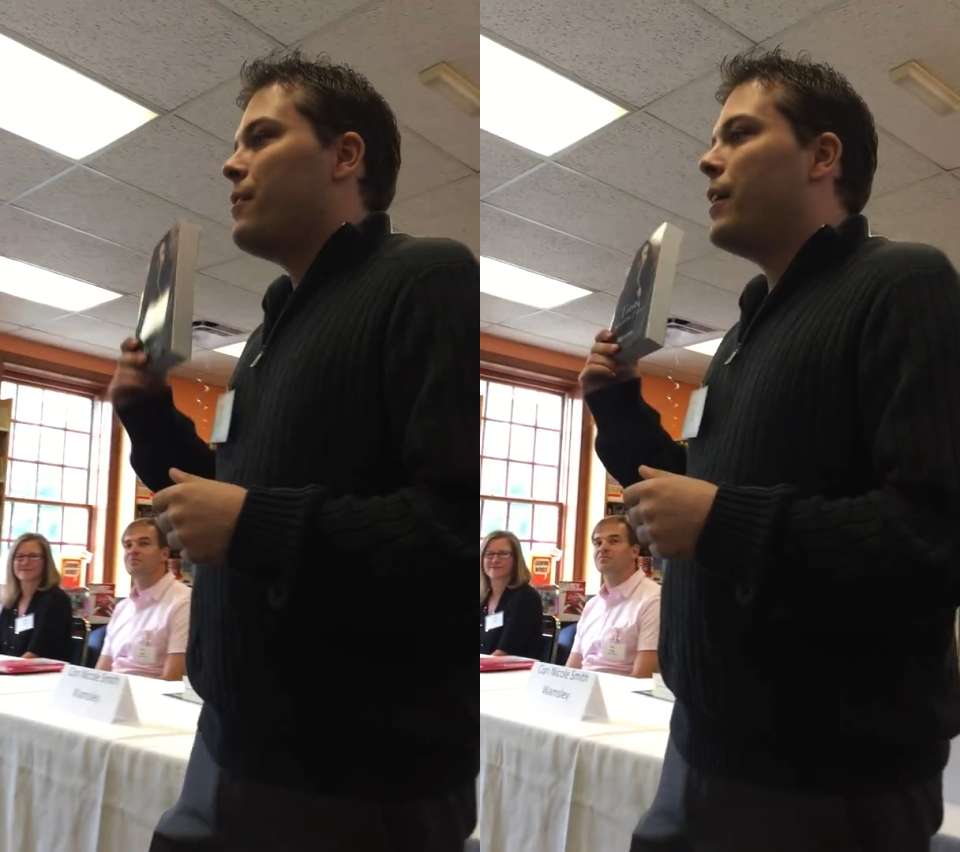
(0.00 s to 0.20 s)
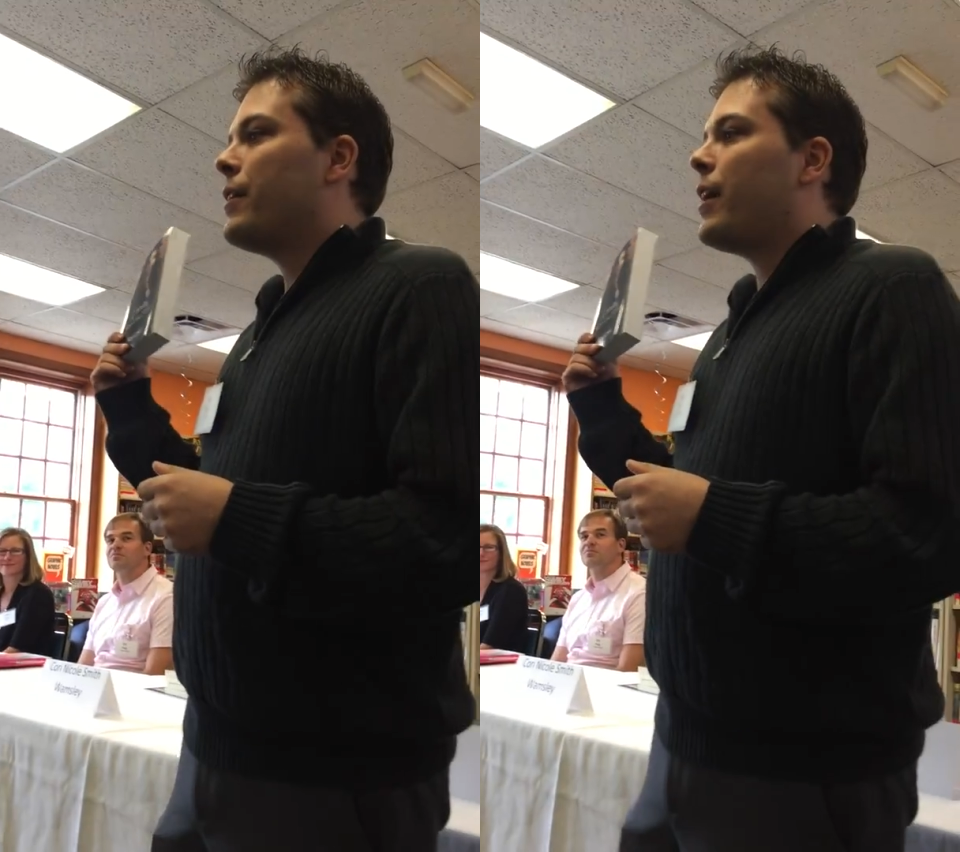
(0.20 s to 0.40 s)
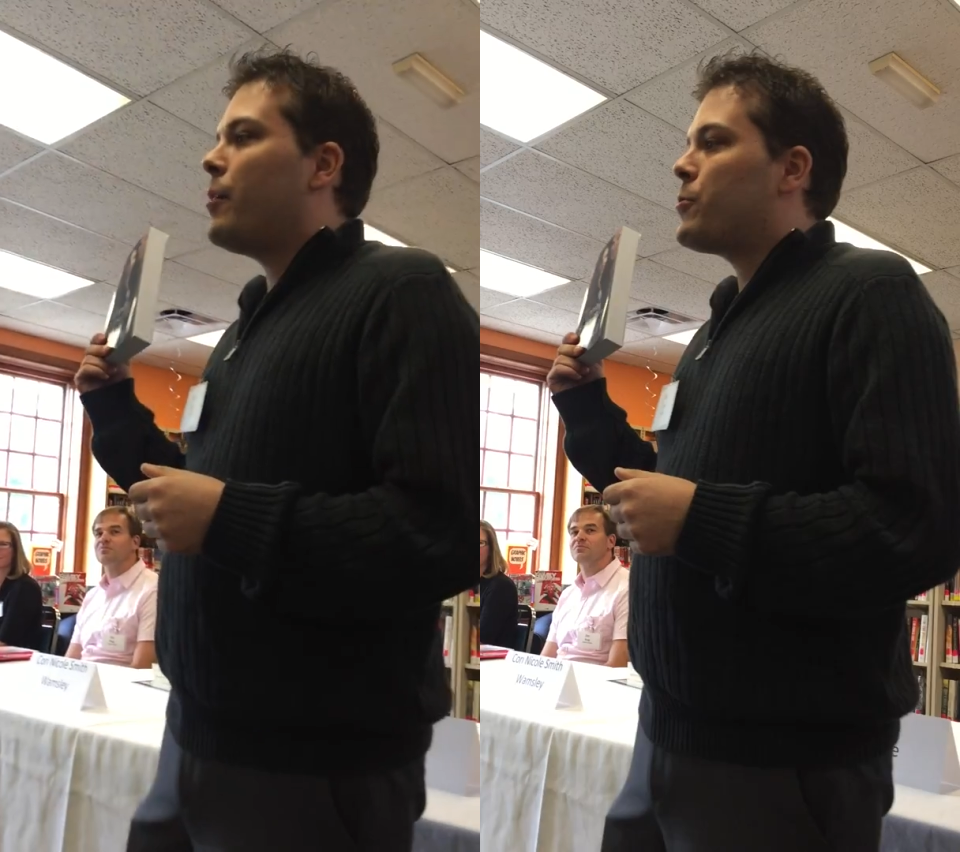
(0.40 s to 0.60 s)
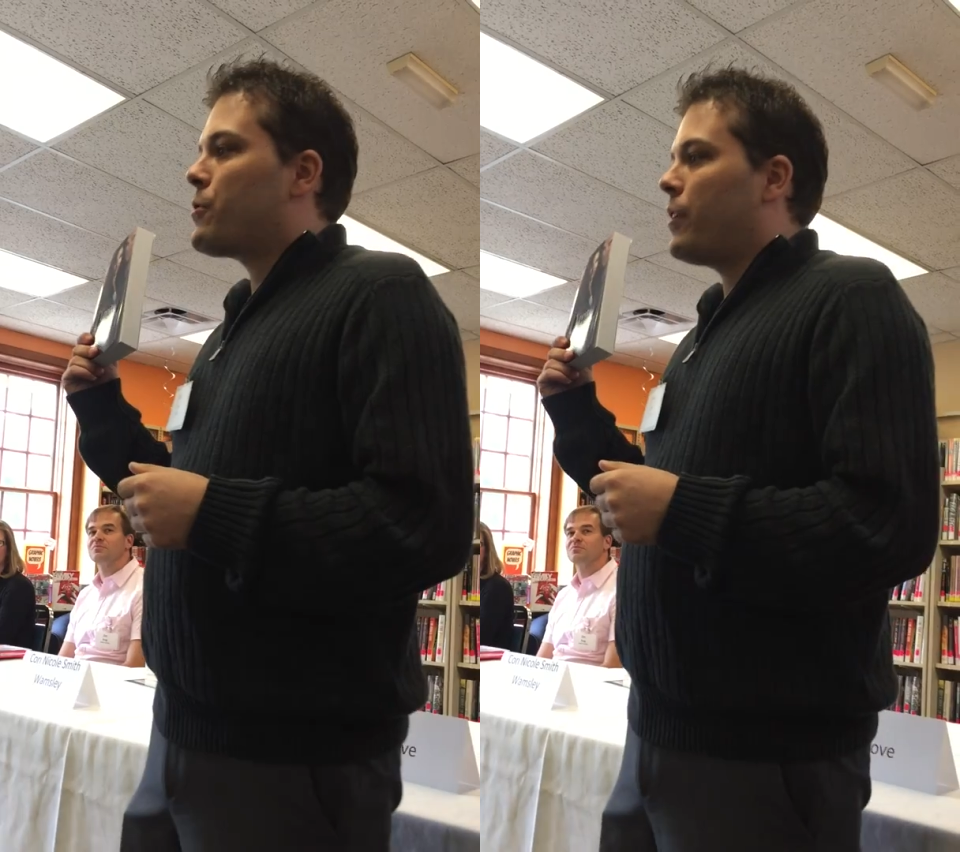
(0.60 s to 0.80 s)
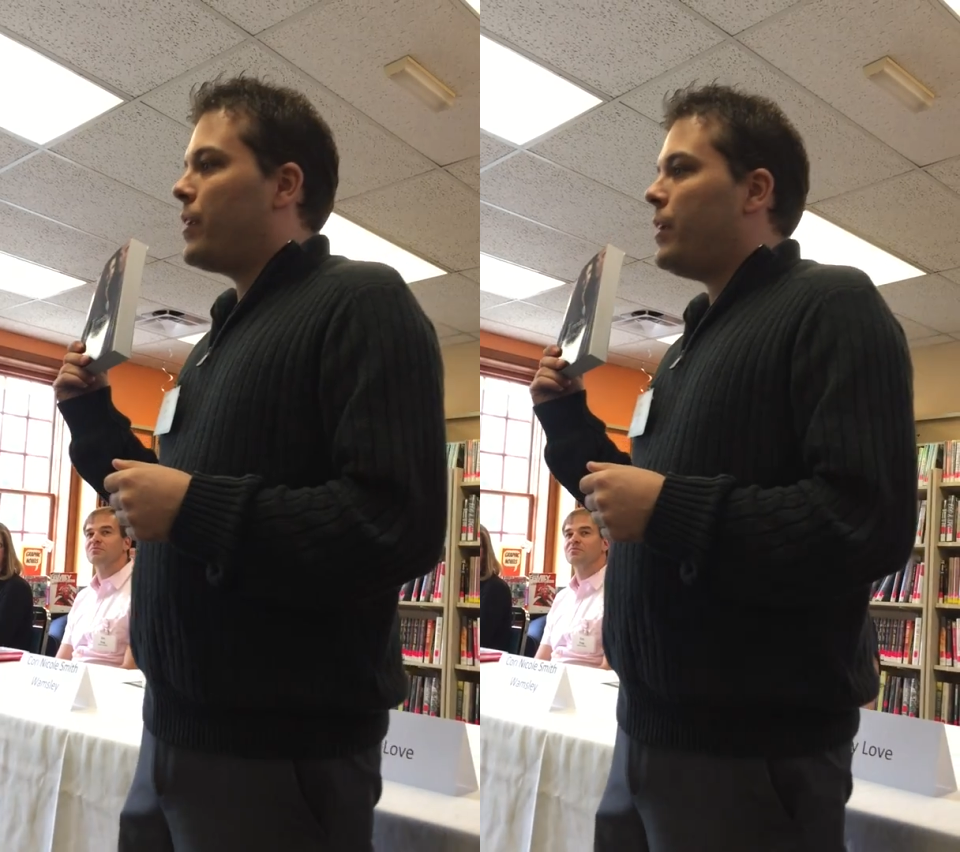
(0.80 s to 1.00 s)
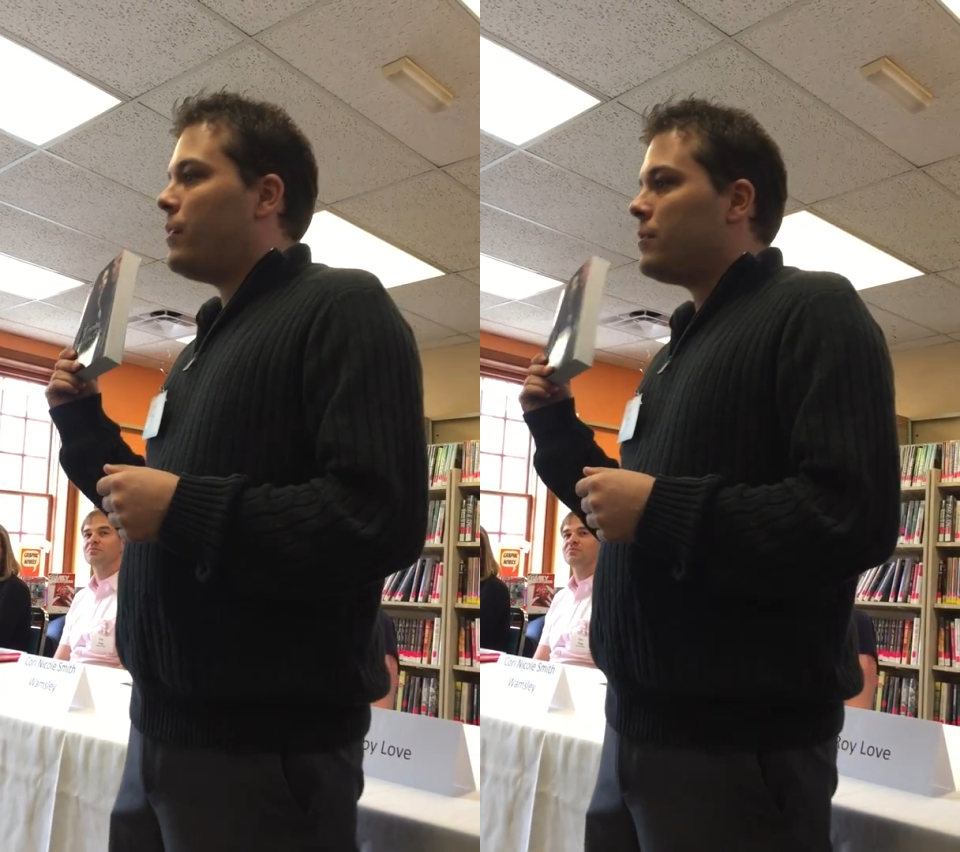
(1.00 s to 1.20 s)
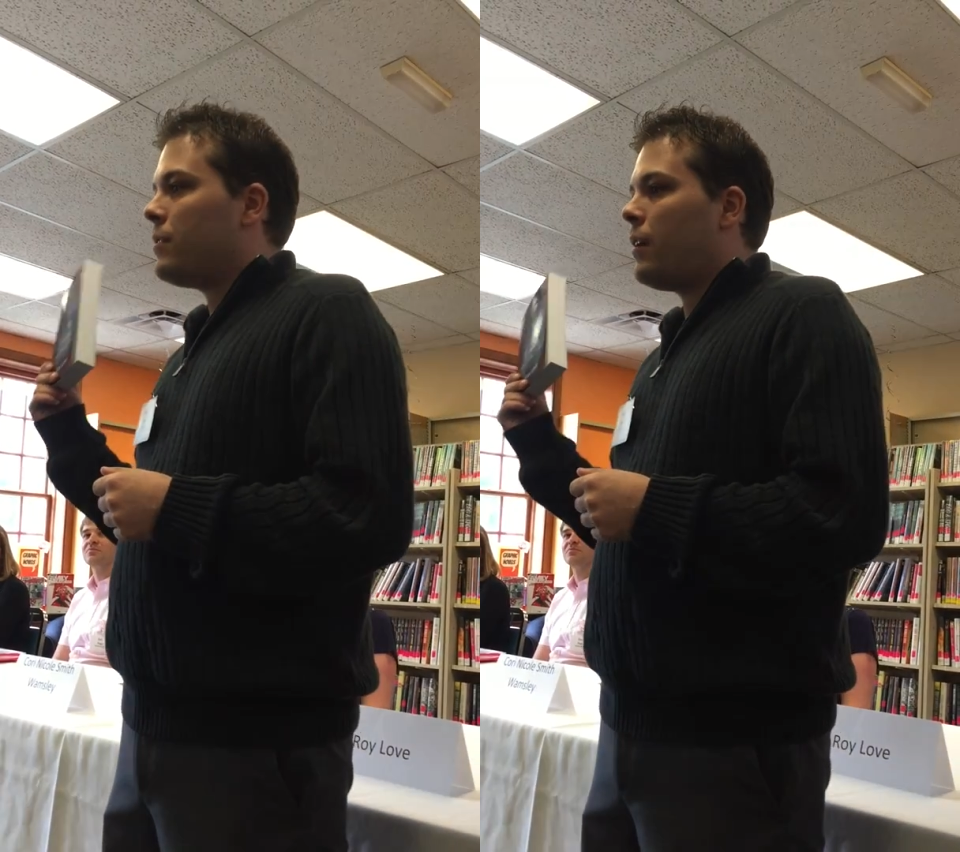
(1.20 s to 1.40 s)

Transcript: Then came Trinity.